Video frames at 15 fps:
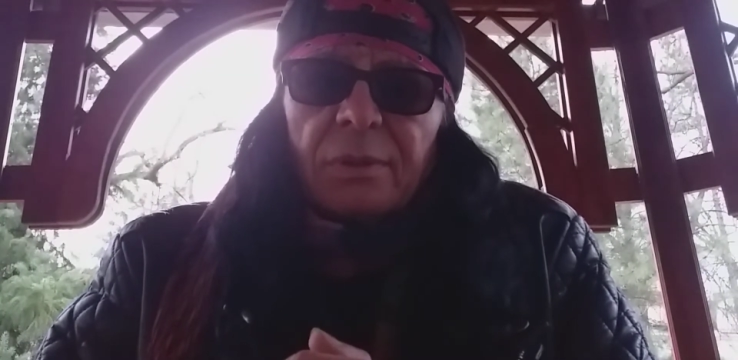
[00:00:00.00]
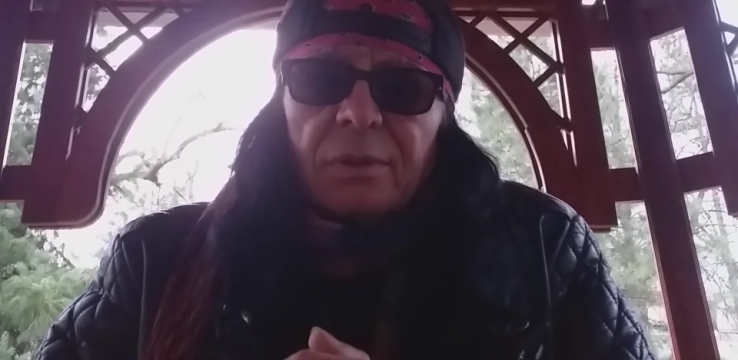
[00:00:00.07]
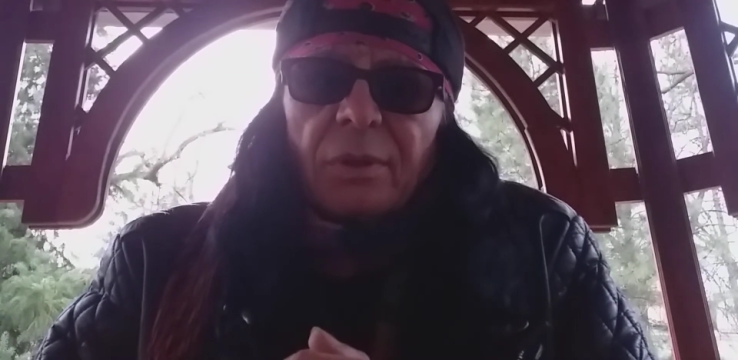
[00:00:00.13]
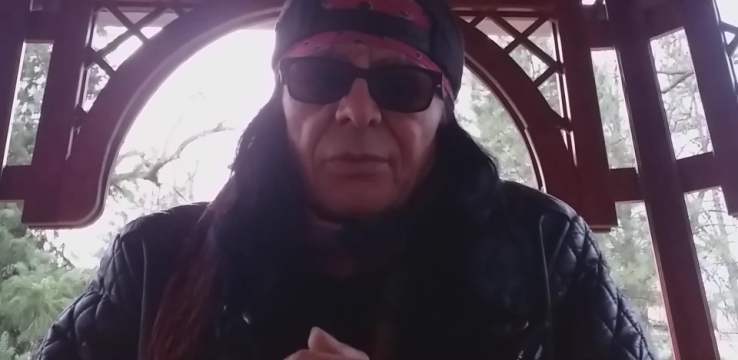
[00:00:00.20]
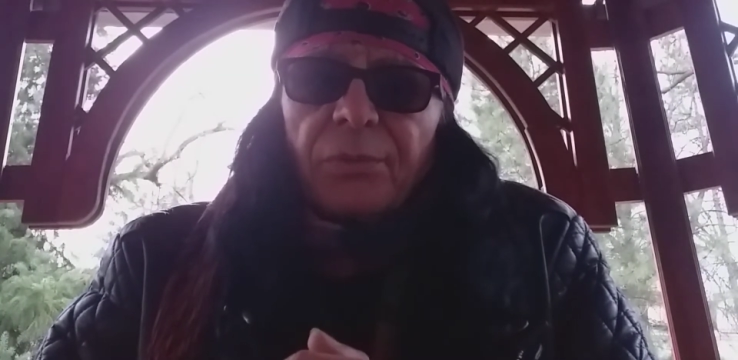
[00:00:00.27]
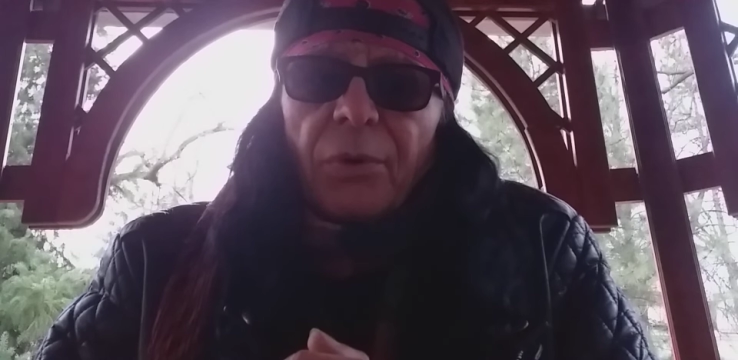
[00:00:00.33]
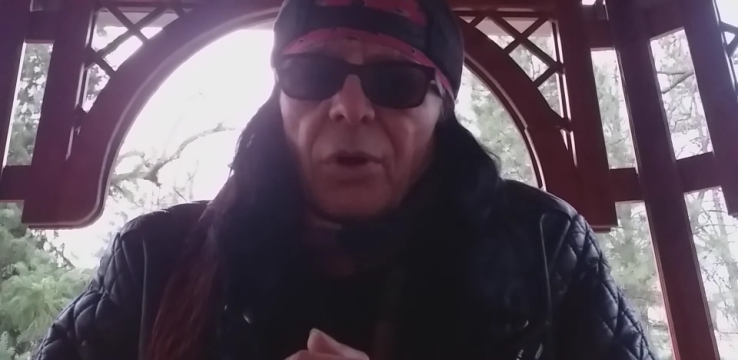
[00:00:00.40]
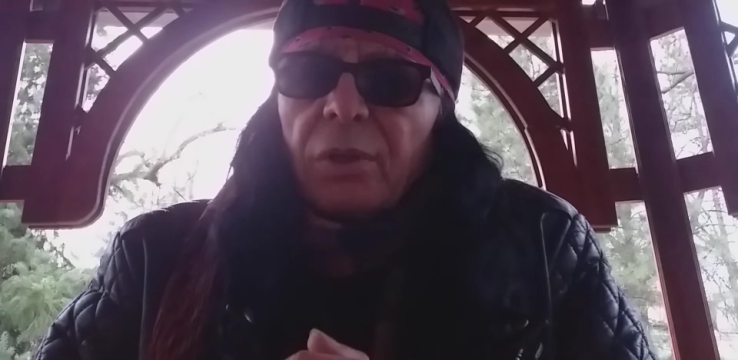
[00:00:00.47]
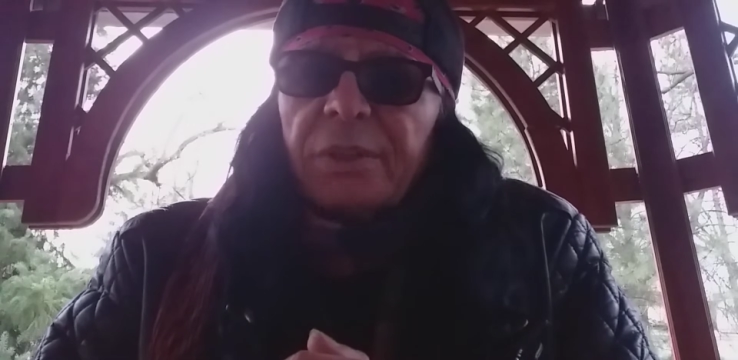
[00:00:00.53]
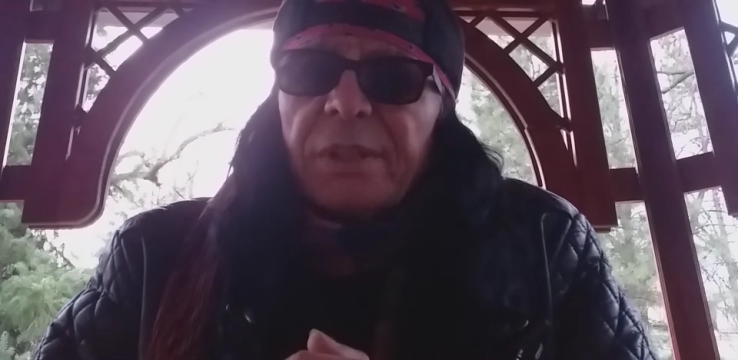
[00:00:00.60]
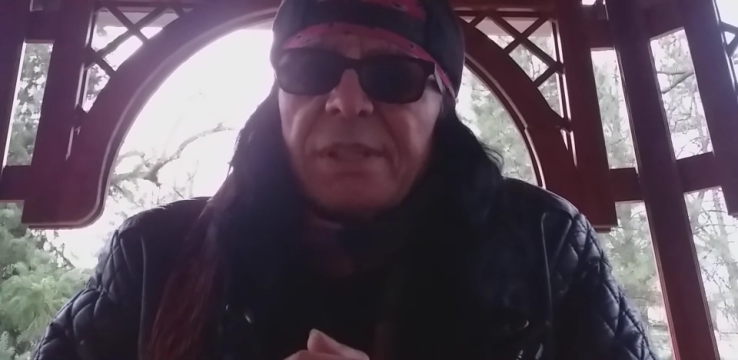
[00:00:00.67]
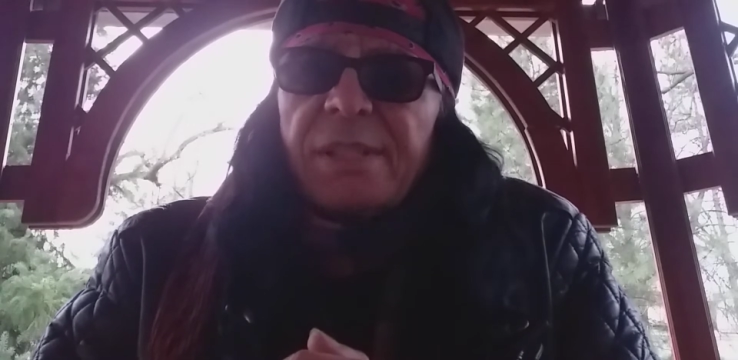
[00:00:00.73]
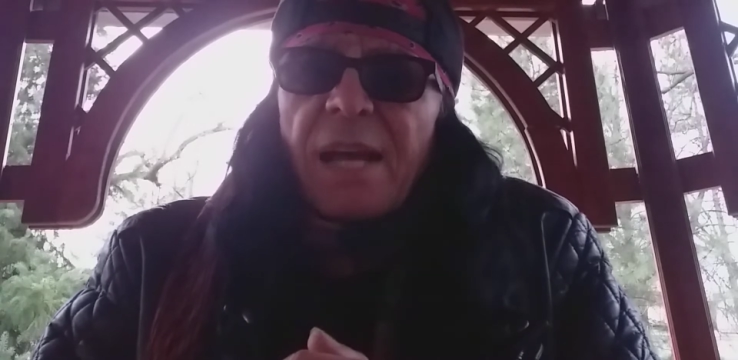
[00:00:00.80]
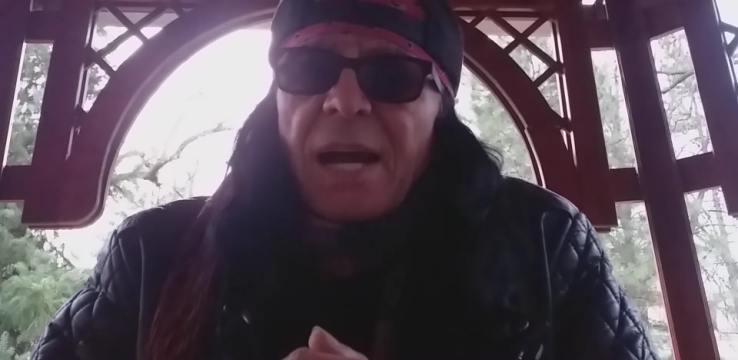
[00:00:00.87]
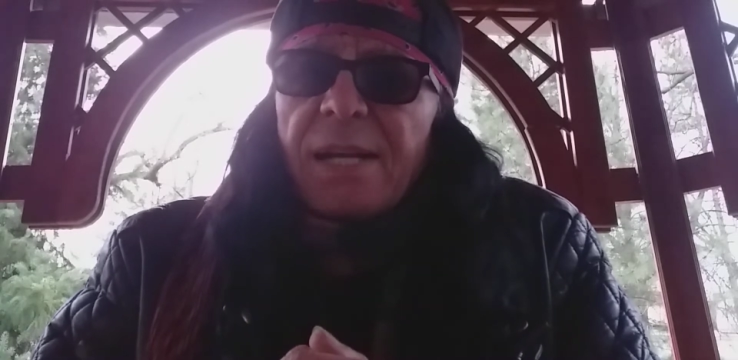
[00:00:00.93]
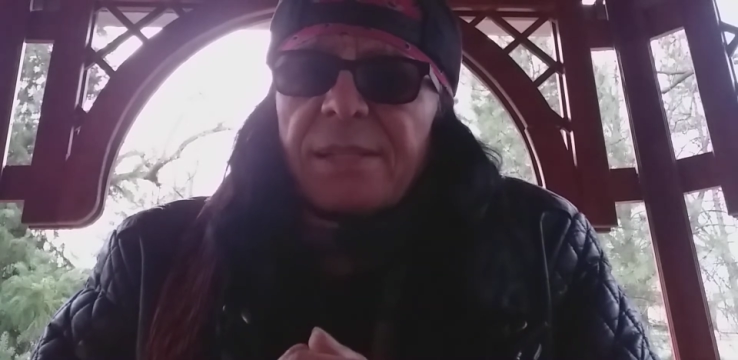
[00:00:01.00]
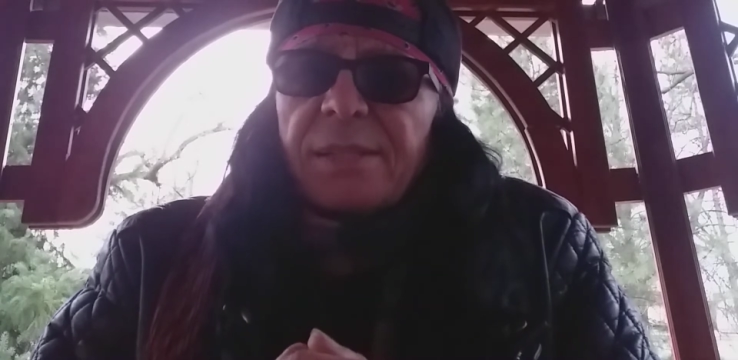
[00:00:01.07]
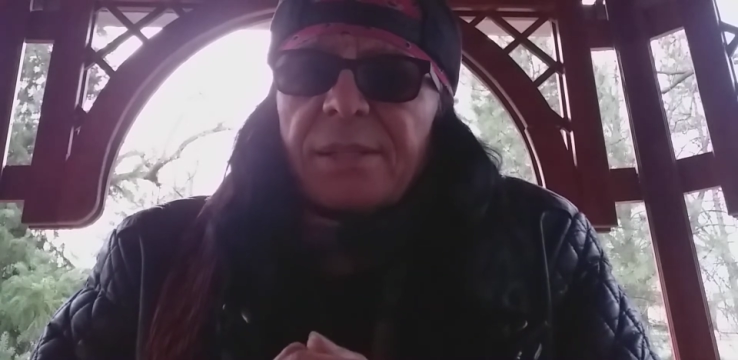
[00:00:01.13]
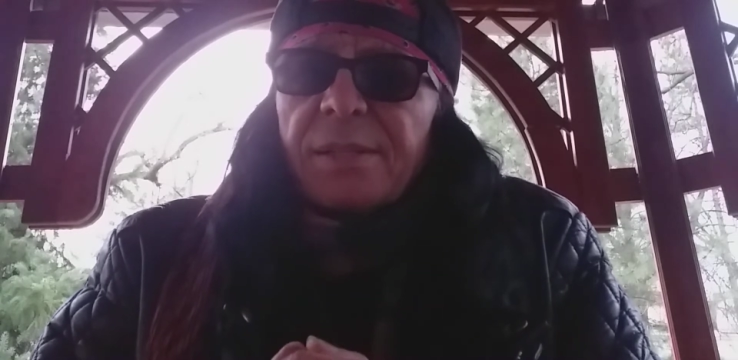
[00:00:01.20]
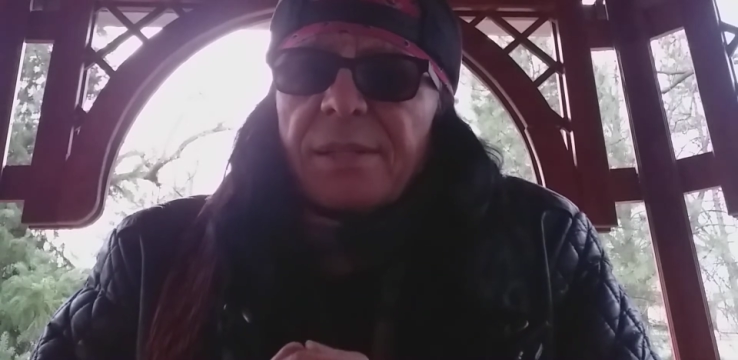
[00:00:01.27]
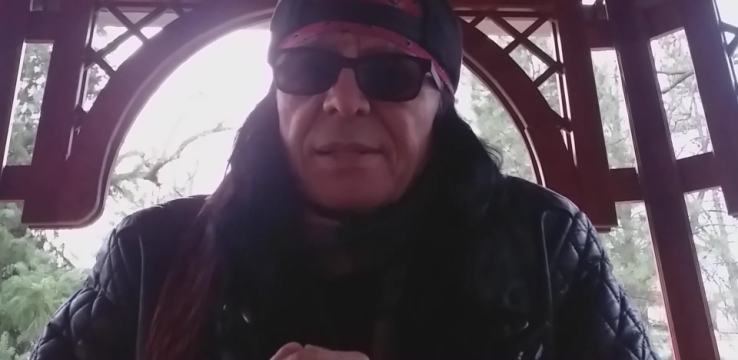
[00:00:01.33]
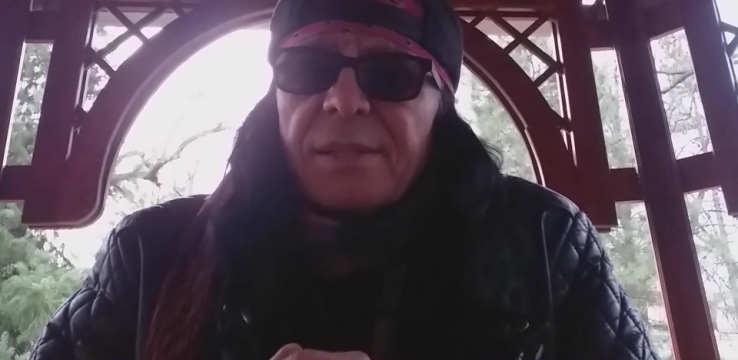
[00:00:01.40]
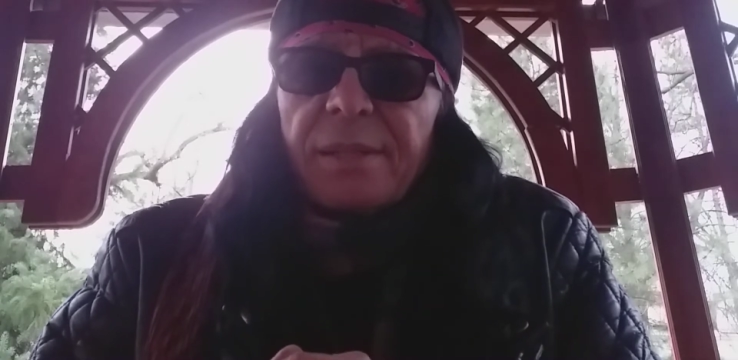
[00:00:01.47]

of all disasters,